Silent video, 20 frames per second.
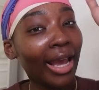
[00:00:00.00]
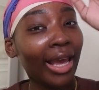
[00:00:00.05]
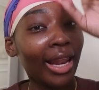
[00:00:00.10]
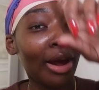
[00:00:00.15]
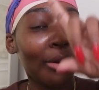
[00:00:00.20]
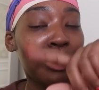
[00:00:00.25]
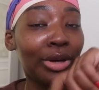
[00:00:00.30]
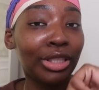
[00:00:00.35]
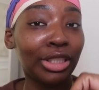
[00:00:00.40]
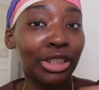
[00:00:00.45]

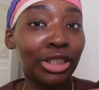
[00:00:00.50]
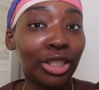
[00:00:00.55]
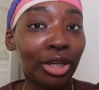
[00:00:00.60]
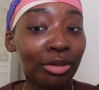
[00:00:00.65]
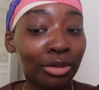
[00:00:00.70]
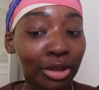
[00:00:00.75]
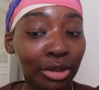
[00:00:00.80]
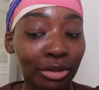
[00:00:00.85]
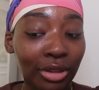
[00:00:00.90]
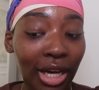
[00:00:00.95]
and i wanted to
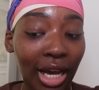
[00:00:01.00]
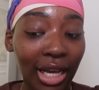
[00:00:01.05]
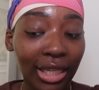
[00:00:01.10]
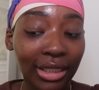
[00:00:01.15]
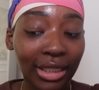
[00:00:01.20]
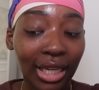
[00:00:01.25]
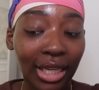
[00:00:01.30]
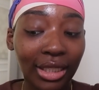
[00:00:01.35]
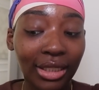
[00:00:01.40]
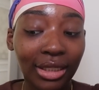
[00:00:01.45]
show to you
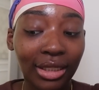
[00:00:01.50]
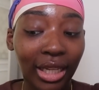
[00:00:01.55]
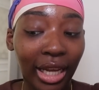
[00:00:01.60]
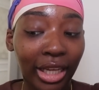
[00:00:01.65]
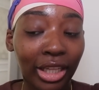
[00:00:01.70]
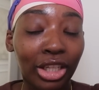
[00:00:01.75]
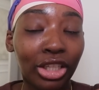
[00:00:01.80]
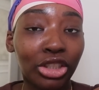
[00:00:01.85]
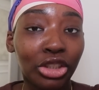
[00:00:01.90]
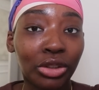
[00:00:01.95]
guys because
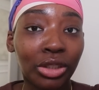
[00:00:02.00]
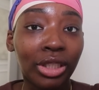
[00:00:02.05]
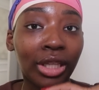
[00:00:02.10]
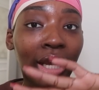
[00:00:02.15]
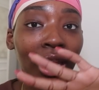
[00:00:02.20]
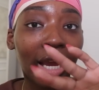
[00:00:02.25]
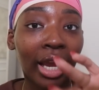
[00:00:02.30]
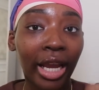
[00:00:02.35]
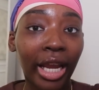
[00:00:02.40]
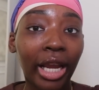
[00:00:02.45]
like literally
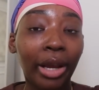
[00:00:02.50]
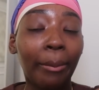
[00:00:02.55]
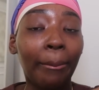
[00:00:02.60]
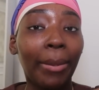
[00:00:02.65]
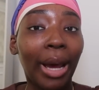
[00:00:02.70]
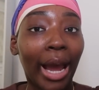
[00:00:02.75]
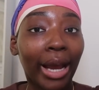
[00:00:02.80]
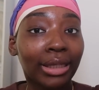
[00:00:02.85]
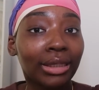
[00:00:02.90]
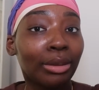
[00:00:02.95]
they came
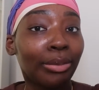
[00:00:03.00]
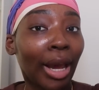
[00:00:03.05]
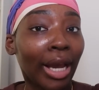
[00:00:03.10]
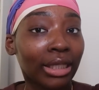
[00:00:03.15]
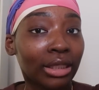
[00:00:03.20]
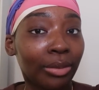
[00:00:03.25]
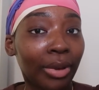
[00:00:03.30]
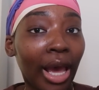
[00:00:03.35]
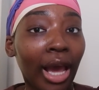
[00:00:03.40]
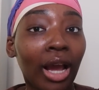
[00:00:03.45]
back to
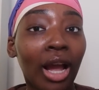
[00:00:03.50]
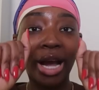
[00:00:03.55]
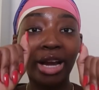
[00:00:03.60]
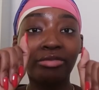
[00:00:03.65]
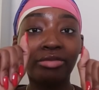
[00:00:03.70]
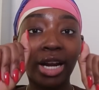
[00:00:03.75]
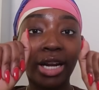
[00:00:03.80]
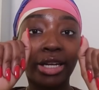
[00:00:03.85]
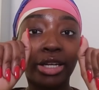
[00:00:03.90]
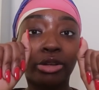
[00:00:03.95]
back to back my
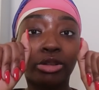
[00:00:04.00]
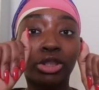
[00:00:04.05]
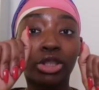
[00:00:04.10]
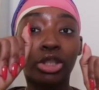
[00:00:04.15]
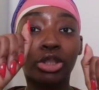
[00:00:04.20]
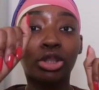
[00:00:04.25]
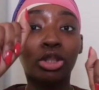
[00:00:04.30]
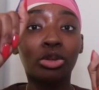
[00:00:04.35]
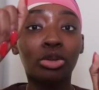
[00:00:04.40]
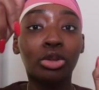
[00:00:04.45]
red nails
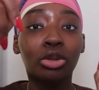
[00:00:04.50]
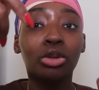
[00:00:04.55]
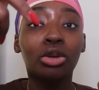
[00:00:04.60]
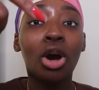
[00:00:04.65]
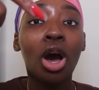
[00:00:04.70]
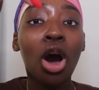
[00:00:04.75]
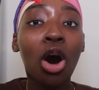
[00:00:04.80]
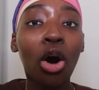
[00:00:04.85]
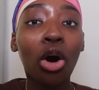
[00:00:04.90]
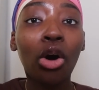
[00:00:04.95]
look so
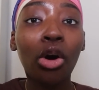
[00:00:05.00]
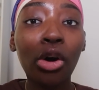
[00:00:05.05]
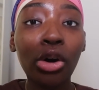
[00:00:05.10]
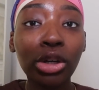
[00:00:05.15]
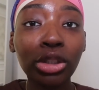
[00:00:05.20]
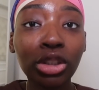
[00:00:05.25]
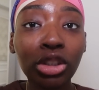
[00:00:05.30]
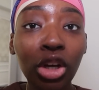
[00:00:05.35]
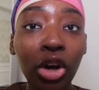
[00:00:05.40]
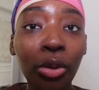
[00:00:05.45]
cute
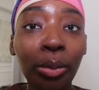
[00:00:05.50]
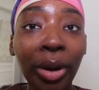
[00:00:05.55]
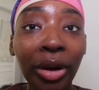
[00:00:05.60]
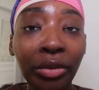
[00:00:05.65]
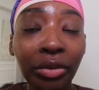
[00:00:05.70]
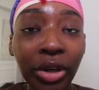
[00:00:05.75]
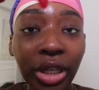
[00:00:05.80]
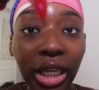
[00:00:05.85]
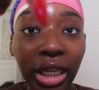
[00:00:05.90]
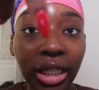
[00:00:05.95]
also my
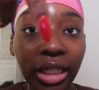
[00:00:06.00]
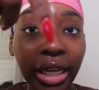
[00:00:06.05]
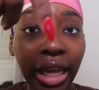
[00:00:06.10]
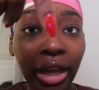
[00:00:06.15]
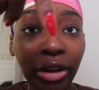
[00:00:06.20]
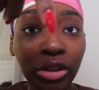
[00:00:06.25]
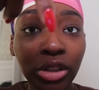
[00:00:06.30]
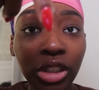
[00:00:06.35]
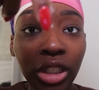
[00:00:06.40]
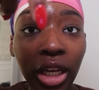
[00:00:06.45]
freaking
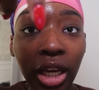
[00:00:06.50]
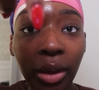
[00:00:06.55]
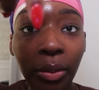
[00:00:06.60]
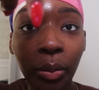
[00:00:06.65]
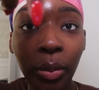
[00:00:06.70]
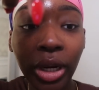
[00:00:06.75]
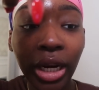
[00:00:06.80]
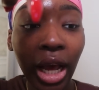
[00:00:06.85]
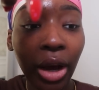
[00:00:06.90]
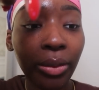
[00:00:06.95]
nail
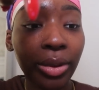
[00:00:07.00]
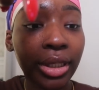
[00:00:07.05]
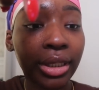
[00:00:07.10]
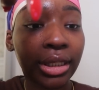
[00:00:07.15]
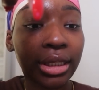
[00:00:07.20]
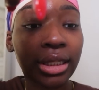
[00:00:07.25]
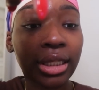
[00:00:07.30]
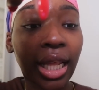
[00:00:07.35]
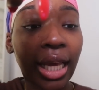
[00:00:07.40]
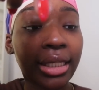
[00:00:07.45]
chip when i
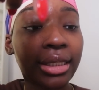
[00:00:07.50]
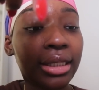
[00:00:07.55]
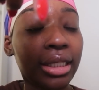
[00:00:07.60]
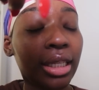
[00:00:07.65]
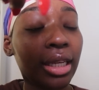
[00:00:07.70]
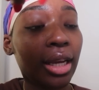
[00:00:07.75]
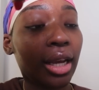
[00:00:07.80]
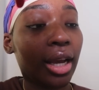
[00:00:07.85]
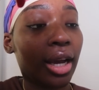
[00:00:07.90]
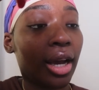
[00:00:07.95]
was
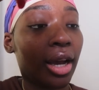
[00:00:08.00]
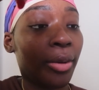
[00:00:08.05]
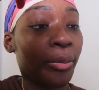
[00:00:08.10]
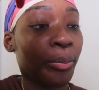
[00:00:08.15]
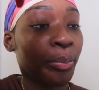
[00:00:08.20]
slicing